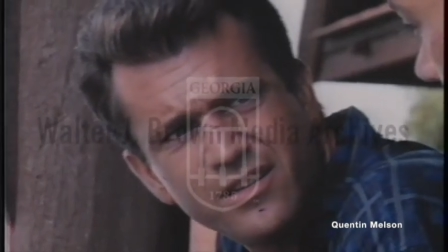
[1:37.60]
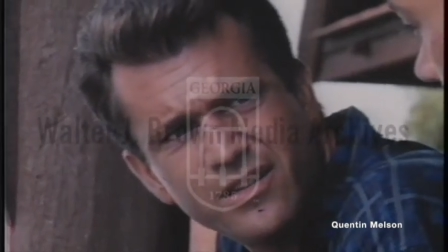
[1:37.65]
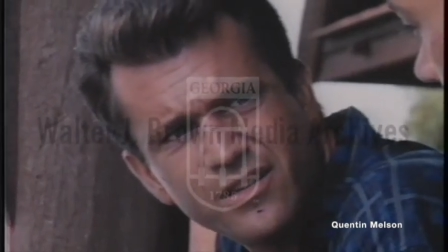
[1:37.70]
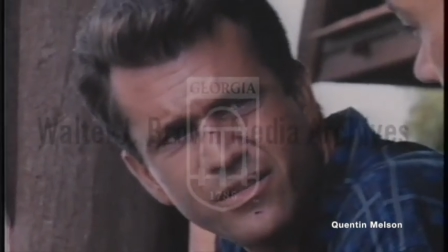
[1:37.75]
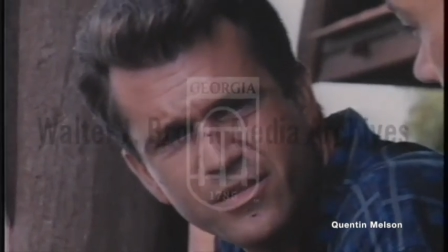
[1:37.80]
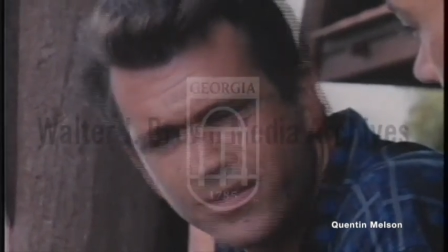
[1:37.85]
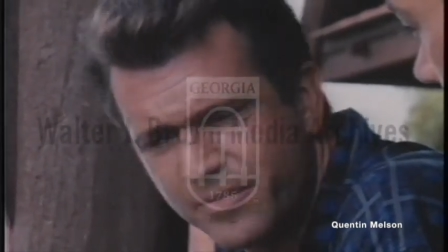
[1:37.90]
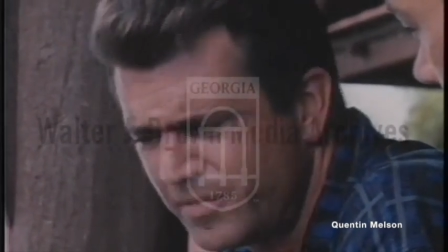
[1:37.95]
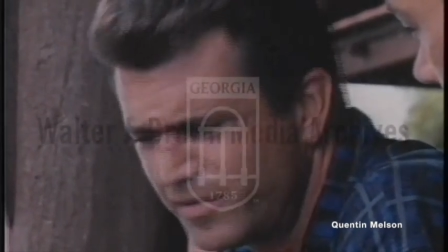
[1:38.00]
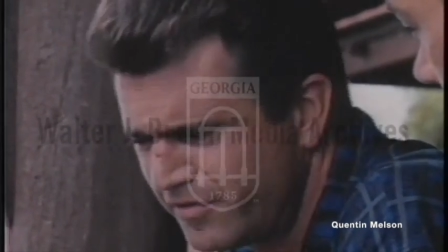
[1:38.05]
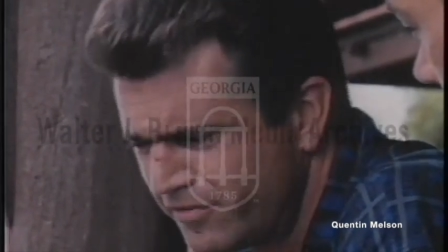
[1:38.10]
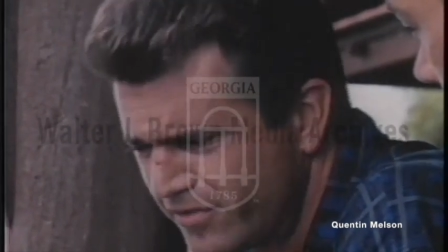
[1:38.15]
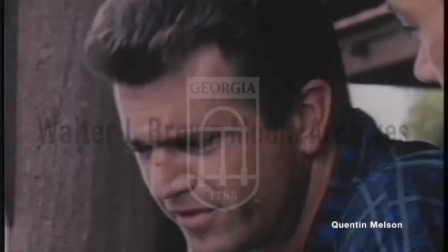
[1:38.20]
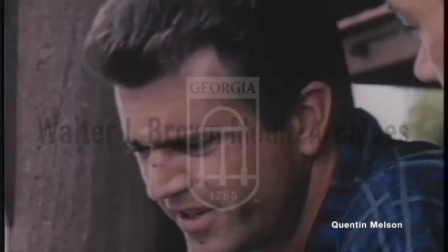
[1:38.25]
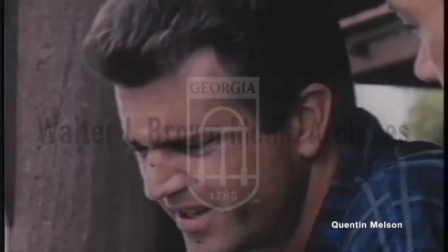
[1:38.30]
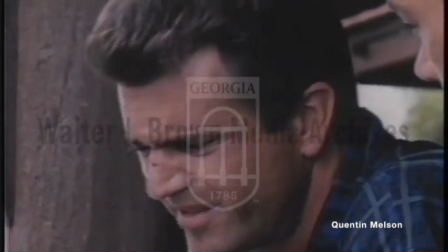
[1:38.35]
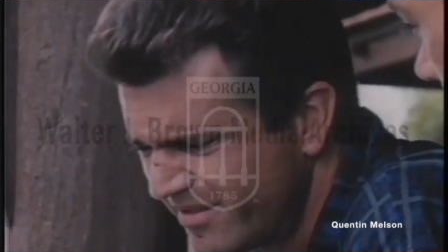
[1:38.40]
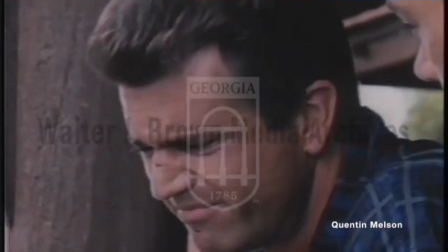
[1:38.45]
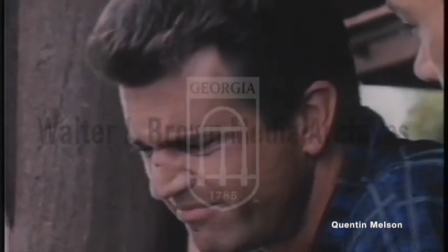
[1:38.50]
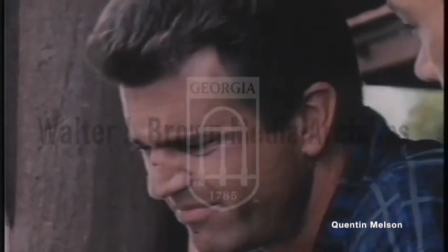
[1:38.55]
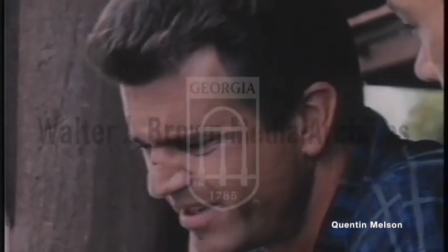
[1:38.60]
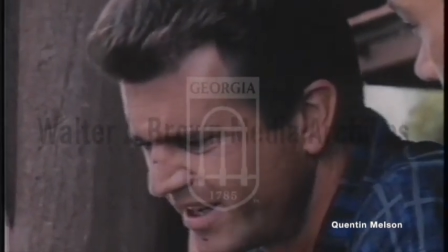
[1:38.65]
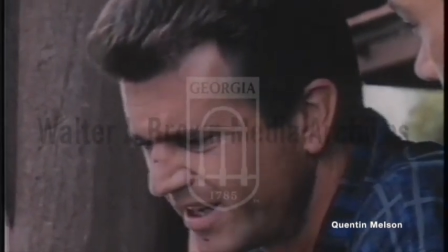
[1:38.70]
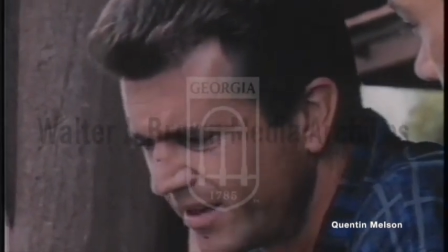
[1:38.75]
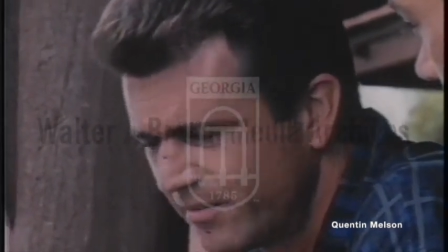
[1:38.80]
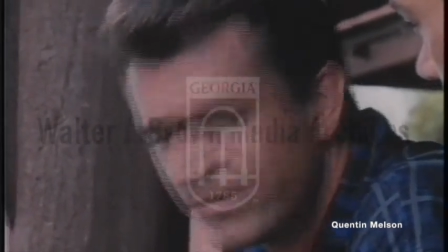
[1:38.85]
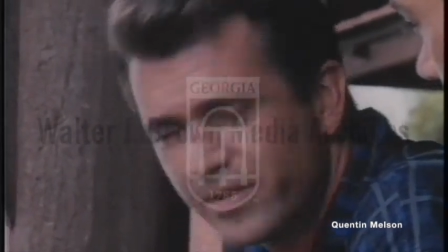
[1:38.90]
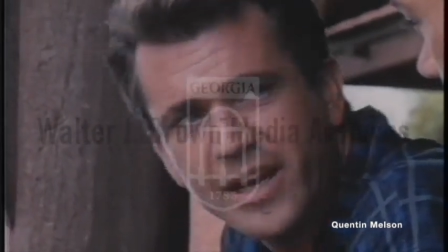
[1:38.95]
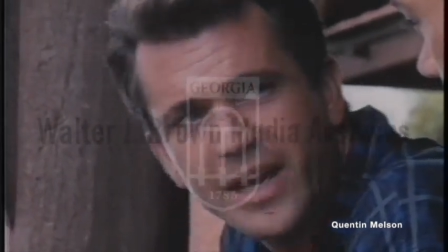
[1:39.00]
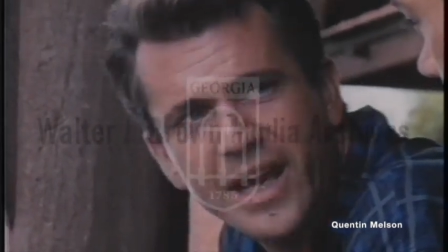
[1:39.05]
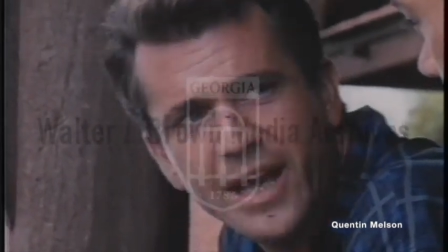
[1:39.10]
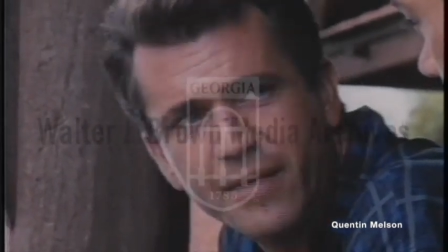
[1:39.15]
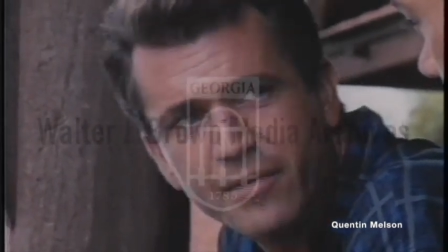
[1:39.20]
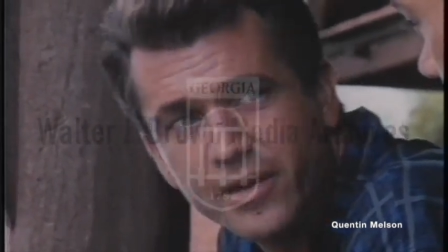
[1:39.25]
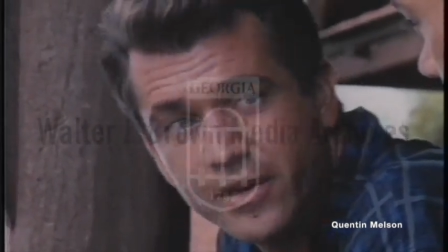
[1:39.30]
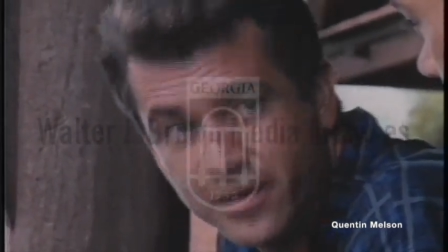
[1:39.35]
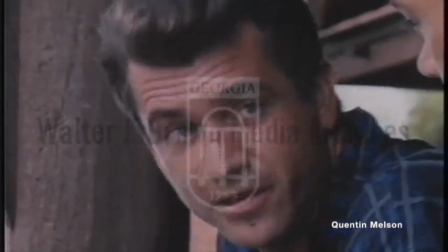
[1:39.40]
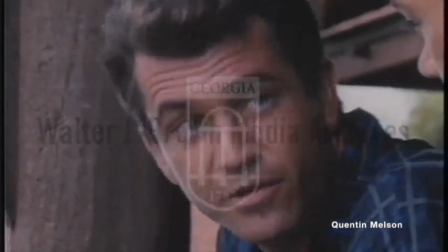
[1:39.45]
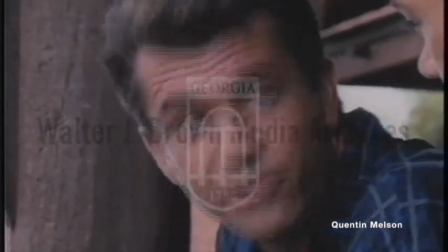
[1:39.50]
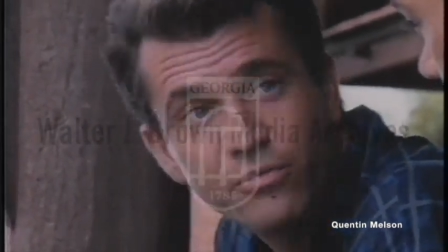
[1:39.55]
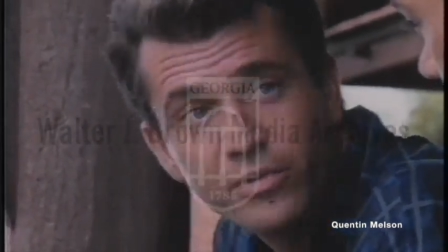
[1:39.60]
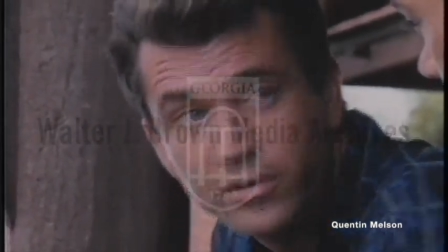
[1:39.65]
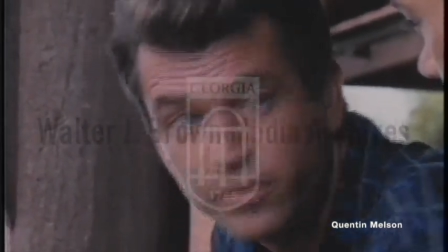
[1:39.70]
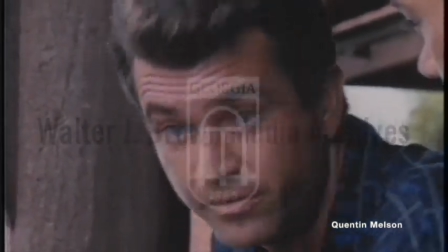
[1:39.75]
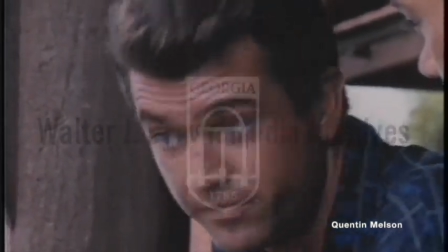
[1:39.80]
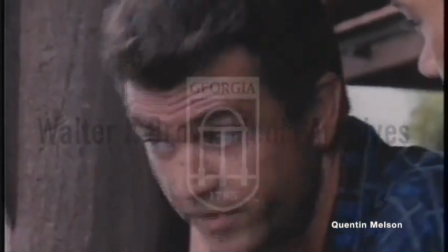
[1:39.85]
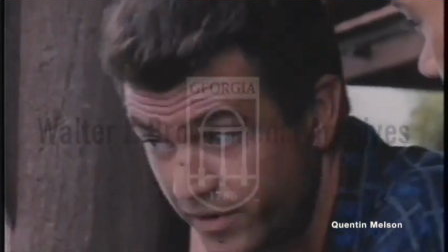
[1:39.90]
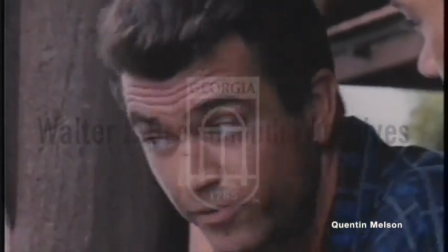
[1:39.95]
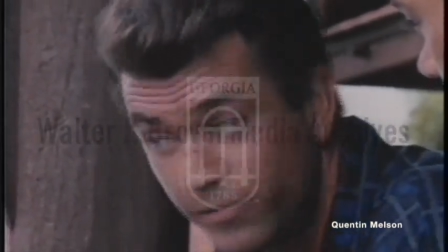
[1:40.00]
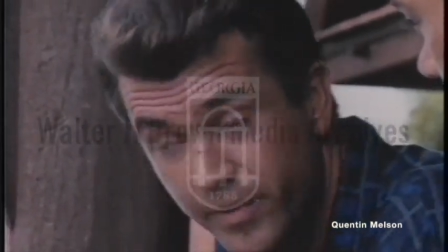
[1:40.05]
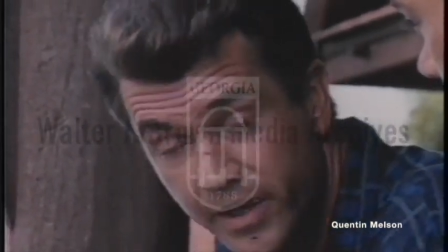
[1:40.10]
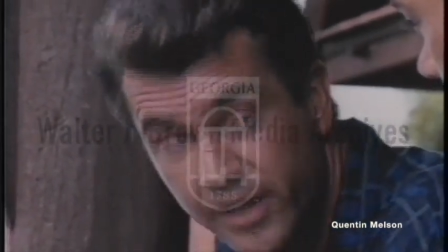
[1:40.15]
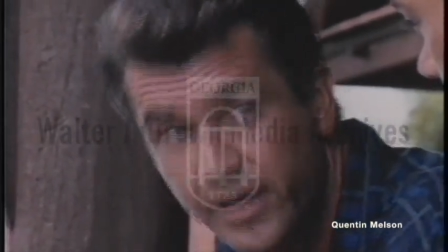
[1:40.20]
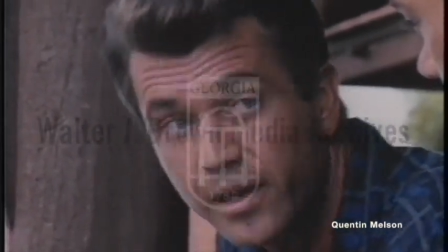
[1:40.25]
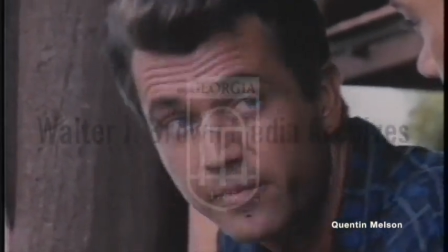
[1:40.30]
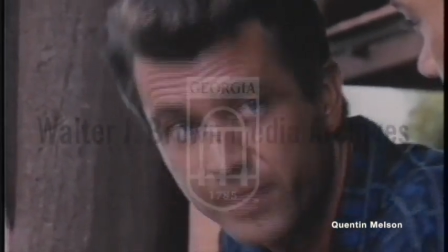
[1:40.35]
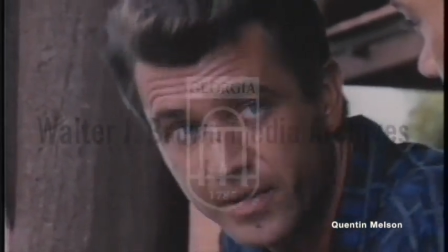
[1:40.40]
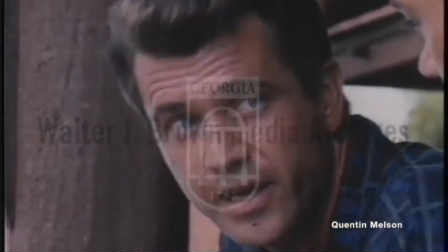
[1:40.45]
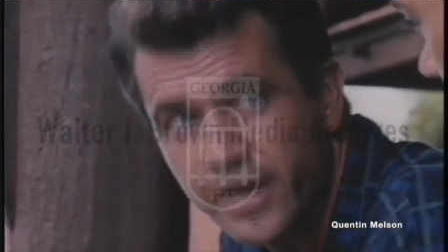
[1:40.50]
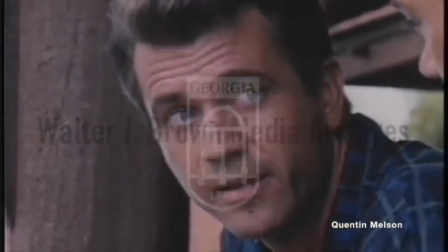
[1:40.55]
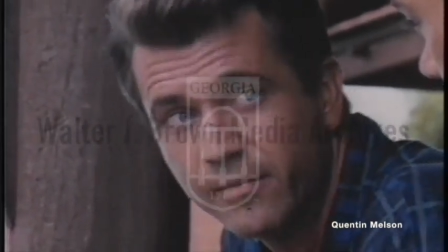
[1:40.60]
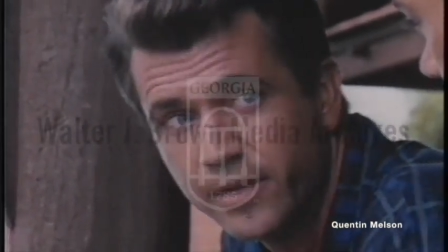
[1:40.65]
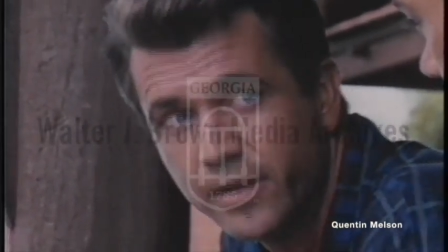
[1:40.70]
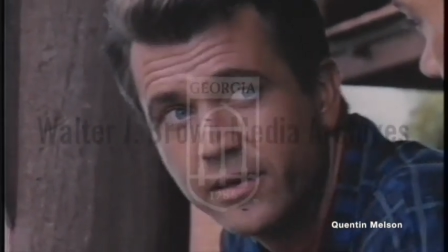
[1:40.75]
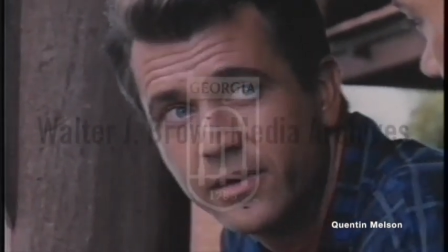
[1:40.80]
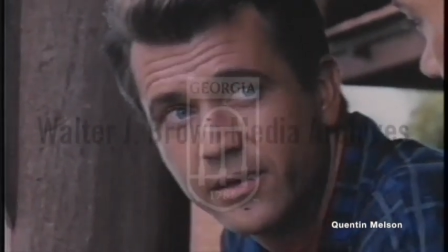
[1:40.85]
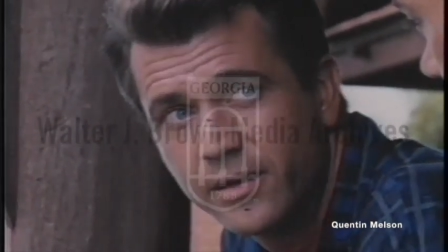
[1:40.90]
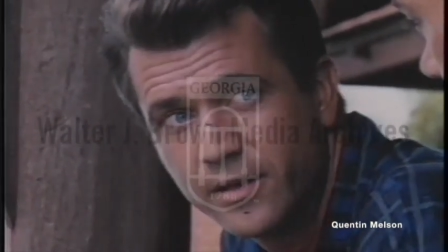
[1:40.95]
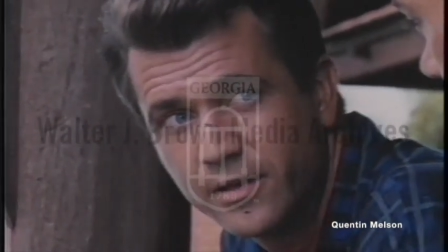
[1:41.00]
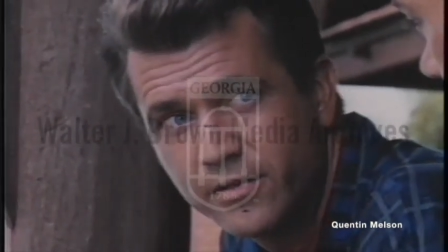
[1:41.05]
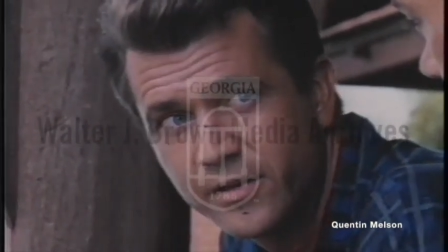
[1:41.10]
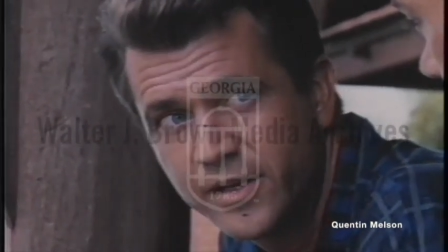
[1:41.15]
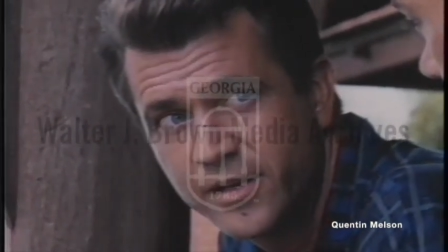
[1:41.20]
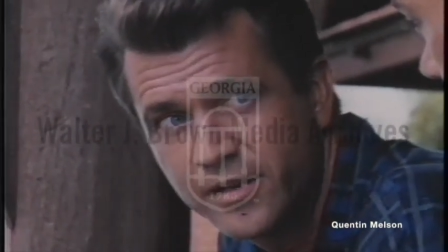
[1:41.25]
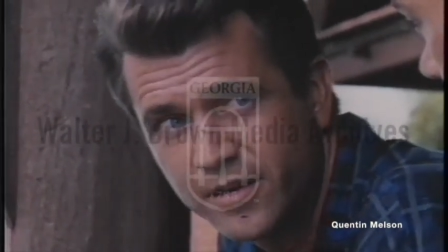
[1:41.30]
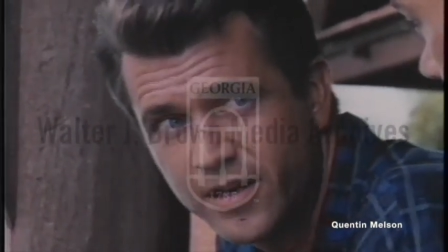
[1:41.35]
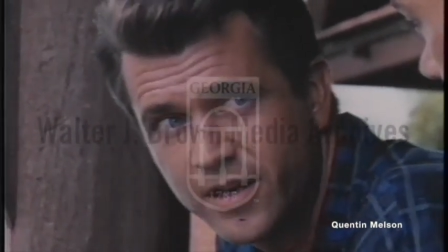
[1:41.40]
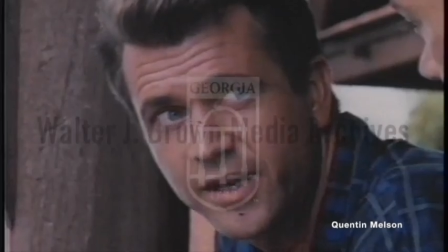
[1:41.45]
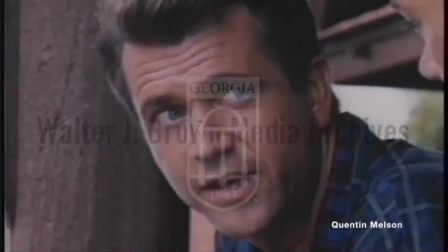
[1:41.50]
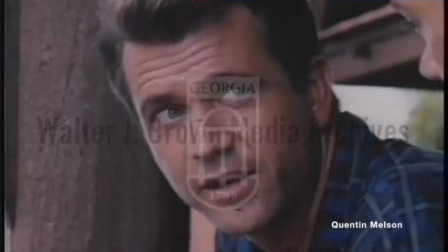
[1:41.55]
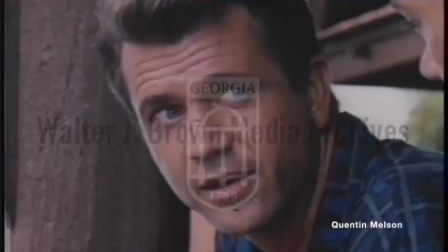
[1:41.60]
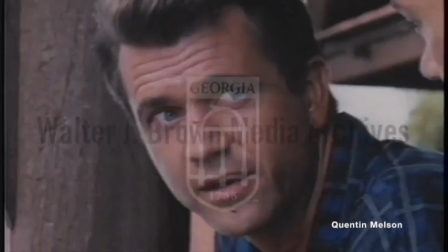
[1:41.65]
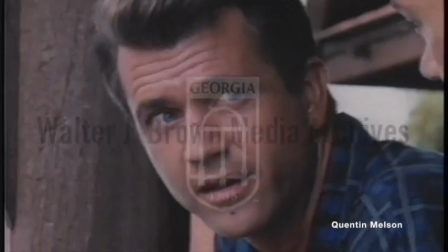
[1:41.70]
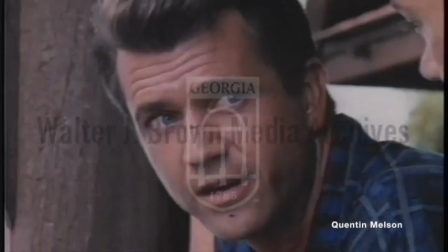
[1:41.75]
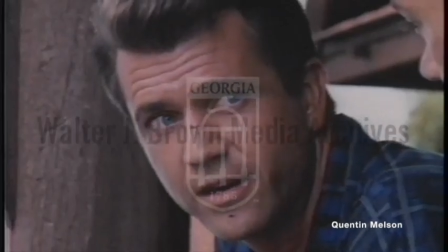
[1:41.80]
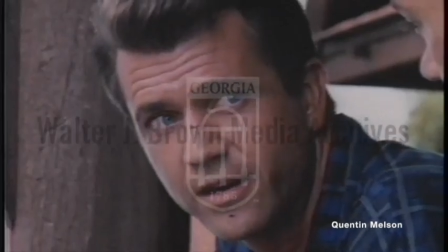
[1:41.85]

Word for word: Quit before you pick up the habit, and you will. You'll pick up the habit. You'll get to like it.